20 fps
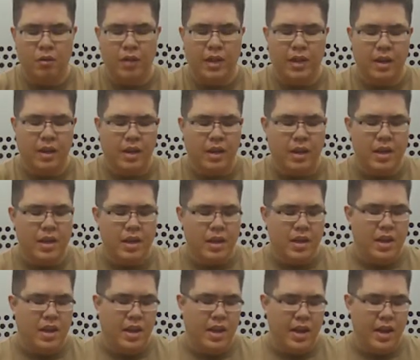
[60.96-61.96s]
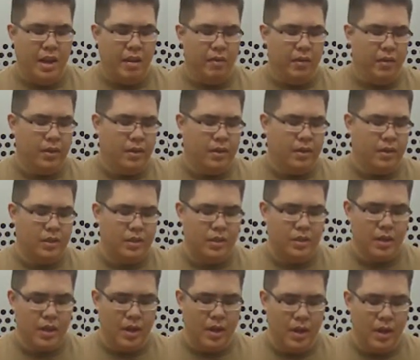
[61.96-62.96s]
down on it, and that'll release
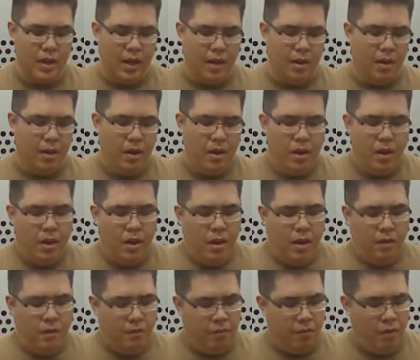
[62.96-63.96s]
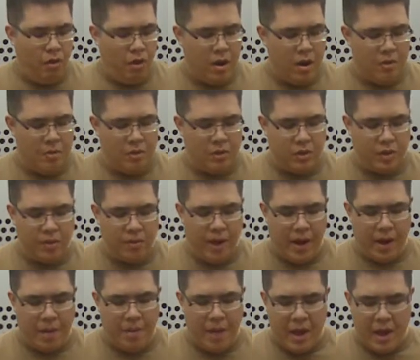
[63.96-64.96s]
the forearm so you can
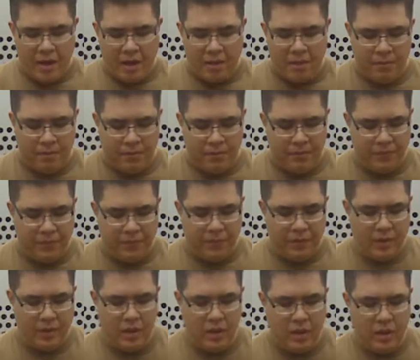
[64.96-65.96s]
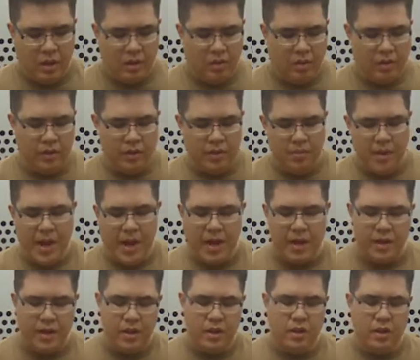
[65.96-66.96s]
rack it back. Once it's
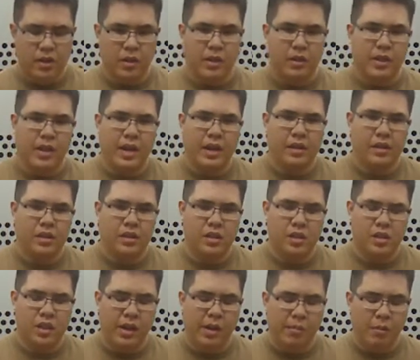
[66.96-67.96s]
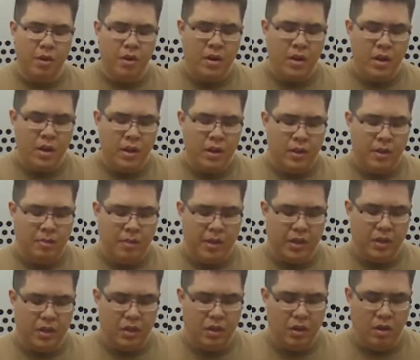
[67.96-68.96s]
back, you're going to look down into the chamber to make
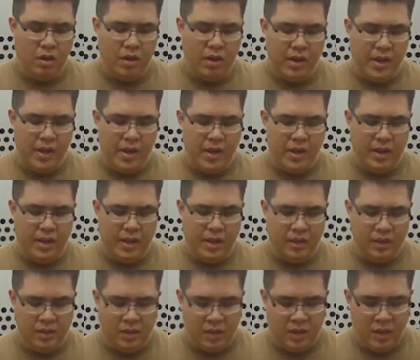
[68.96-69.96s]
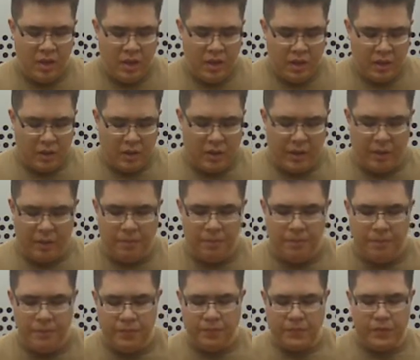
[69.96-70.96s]
sure it is clear.
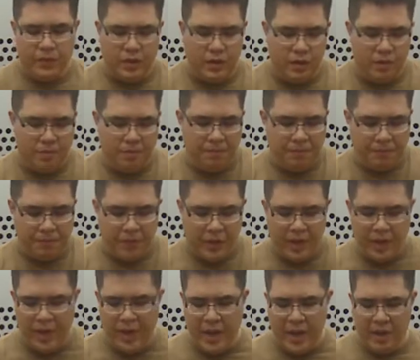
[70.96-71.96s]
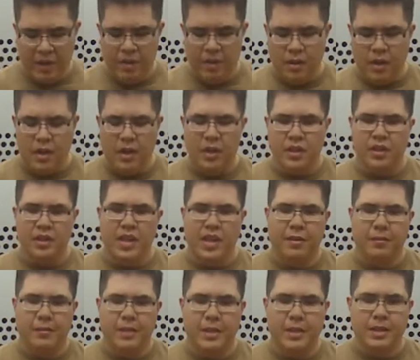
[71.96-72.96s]
So again,
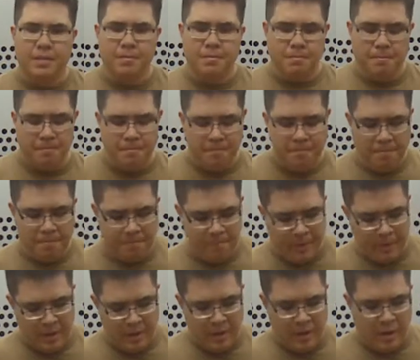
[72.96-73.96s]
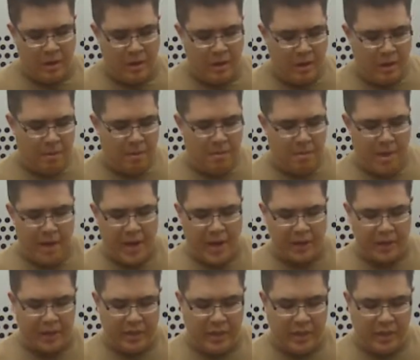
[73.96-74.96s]
safety,
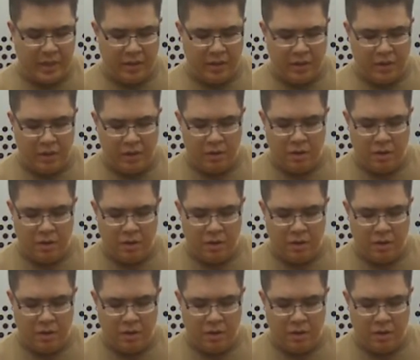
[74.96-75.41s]
magazine,